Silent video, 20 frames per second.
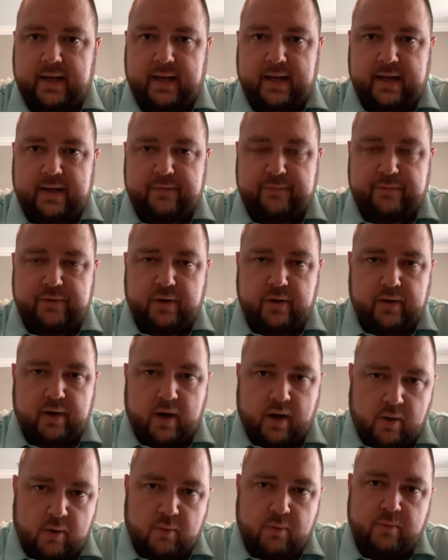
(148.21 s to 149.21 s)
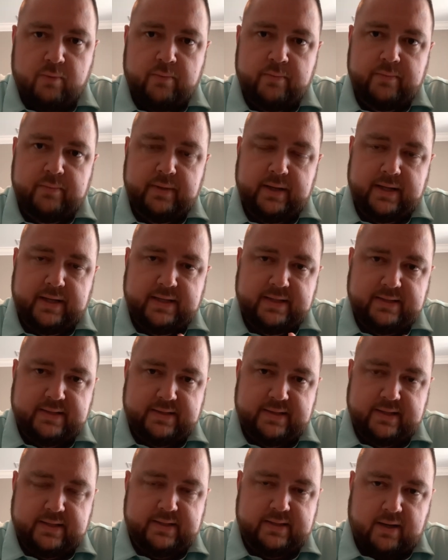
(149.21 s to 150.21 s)
if you're home and it's
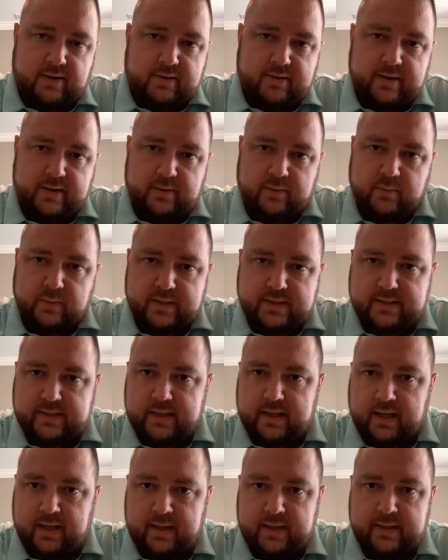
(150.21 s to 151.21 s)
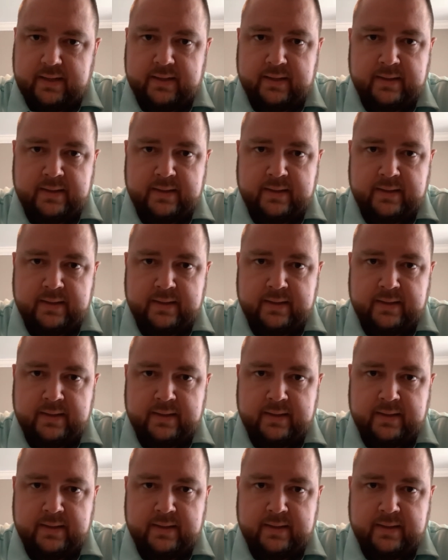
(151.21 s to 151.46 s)
6.30 on Wednesday night,